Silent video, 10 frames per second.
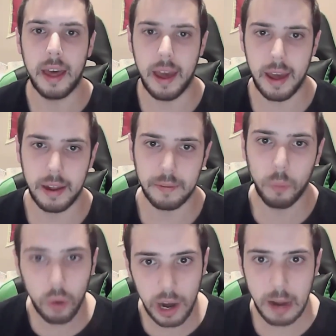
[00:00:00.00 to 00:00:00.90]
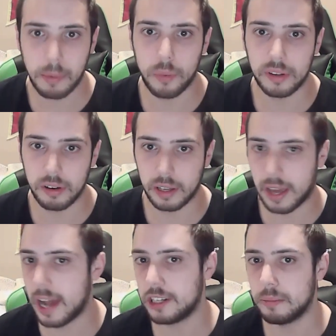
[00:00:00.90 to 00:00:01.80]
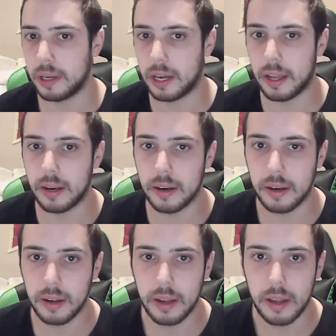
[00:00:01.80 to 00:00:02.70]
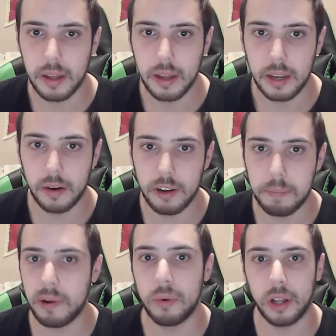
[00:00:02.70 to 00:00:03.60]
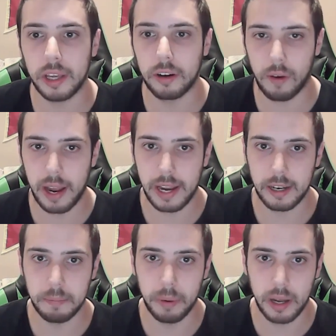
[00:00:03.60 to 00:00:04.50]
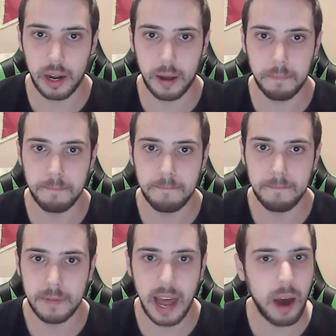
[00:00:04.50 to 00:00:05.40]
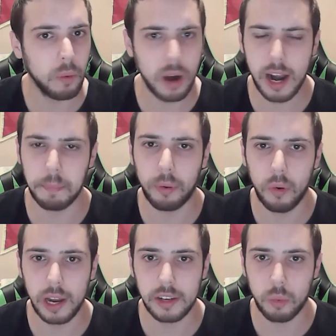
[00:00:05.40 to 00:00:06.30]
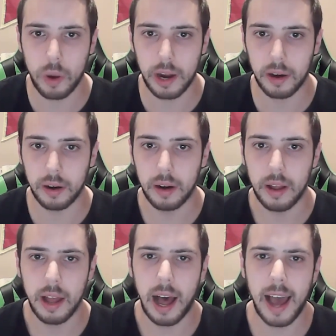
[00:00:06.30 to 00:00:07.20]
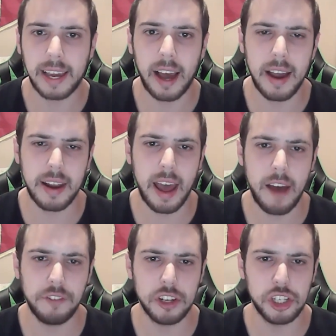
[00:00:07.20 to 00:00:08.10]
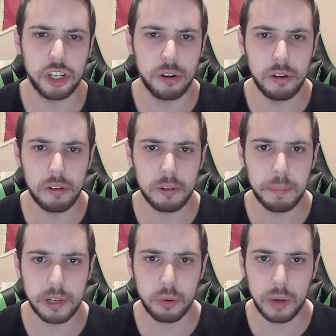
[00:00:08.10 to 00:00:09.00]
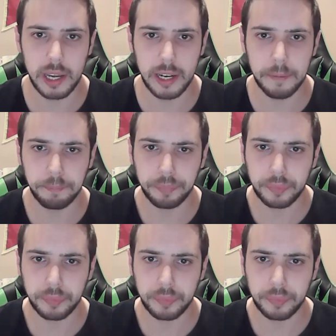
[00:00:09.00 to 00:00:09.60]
And Warhammer was there to catch me, and it's been really great, but now we're at a point where I kind of have to choose between